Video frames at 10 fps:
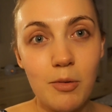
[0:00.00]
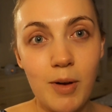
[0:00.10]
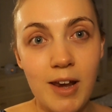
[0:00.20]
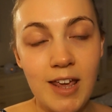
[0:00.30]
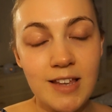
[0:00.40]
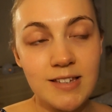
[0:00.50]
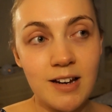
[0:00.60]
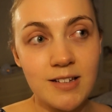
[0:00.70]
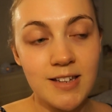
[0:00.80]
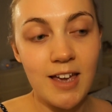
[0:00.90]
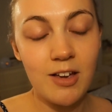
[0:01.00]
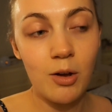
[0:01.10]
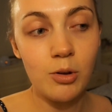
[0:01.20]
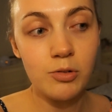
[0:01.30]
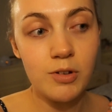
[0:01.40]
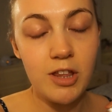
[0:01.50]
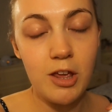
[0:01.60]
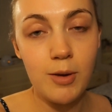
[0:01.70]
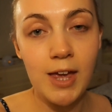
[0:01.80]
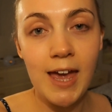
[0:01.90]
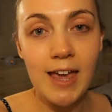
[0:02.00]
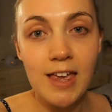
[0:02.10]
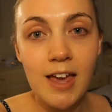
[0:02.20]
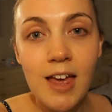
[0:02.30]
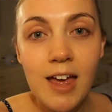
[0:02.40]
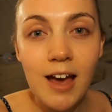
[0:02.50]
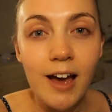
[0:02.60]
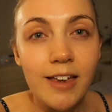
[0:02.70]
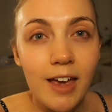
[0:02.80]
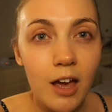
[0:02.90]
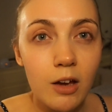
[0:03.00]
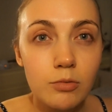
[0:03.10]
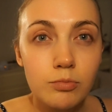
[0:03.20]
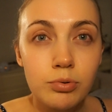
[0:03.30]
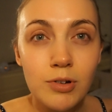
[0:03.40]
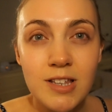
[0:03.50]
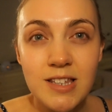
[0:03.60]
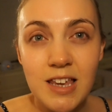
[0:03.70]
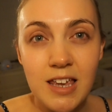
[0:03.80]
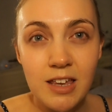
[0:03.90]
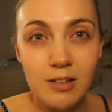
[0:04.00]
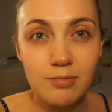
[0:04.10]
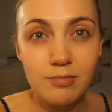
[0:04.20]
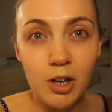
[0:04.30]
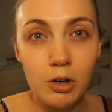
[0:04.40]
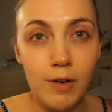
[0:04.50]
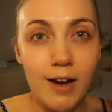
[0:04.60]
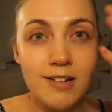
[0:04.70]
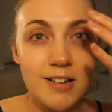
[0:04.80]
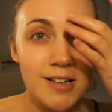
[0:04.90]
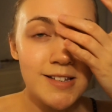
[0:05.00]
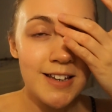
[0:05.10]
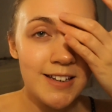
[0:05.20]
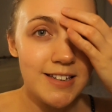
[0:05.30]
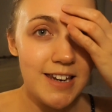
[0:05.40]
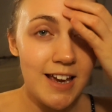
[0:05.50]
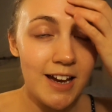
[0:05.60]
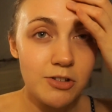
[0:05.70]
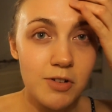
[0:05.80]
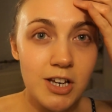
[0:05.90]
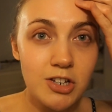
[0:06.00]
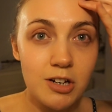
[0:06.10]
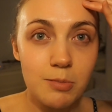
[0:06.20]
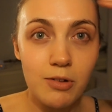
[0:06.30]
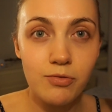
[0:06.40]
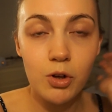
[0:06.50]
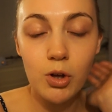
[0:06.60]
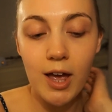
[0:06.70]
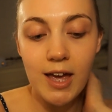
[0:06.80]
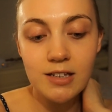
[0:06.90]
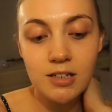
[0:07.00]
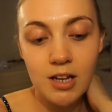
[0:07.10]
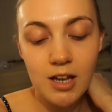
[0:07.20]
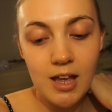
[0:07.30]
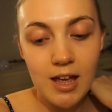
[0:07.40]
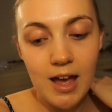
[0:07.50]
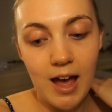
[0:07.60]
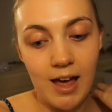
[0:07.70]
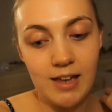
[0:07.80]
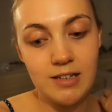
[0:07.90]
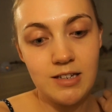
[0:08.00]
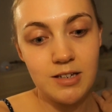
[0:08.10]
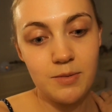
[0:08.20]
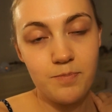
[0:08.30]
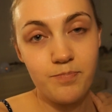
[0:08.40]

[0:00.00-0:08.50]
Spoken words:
When it starts getting colder in the UK, I get pretty horrendous like dehydration on my forehead, and